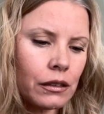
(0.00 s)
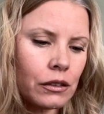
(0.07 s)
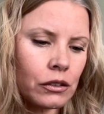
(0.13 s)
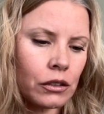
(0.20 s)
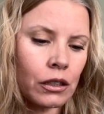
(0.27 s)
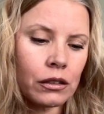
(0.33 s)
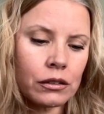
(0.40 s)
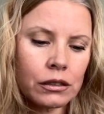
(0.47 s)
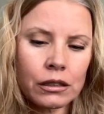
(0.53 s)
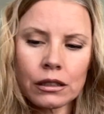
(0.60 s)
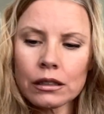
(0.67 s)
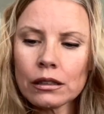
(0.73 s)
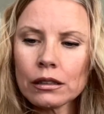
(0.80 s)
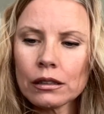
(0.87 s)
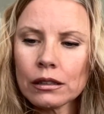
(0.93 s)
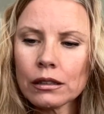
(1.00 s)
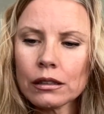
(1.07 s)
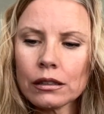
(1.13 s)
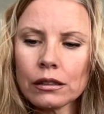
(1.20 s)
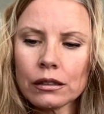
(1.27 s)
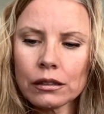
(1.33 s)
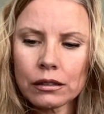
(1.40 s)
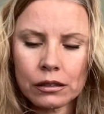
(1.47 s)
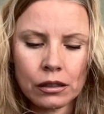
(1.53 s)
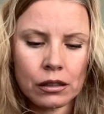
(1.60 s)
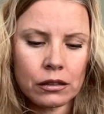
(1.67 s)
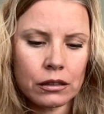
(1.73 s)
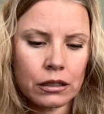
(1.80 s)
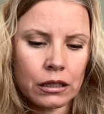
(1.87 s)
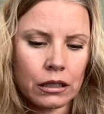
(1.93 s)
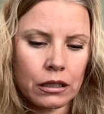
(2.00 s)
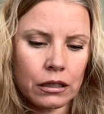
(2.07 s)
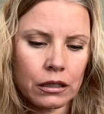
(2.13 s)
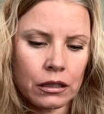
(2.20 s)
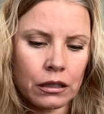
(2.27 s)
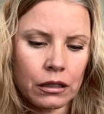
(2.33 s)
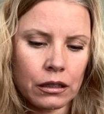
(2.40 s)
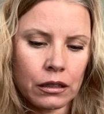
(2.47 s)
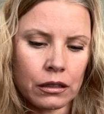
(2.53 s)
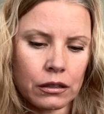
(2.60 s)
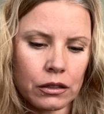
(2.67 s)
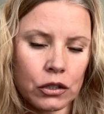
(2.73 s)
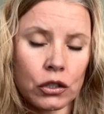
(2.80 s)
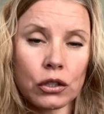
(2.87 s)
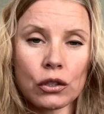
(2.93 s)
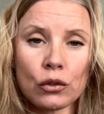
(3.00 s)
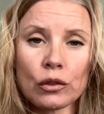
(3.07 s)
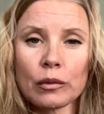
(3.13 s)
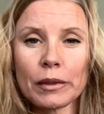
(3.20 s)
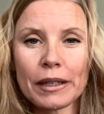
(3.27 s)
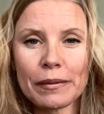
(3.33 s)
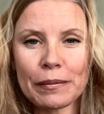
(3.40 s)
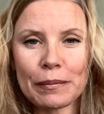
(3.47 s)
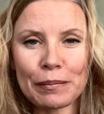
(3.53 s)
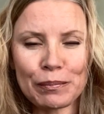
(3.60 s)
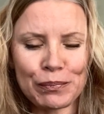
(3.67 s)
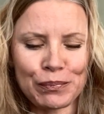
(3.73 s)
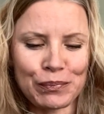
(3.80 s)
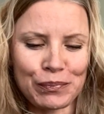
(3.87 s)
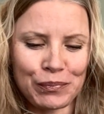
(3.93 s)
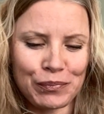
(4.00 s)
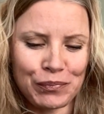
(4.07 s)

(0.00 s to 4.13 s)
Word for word: shanti shanti excuse me hmm.